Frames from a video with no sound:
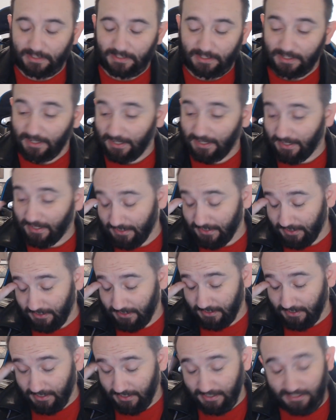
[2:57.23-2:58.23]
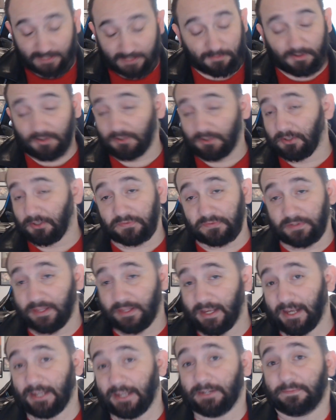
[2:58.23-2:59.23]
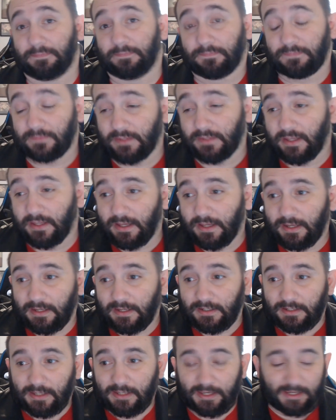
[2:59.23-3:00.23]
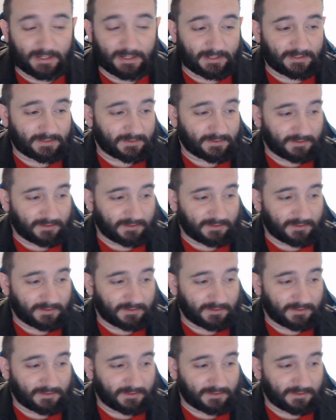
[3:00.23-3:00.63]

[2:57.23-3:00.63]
I am all over that. And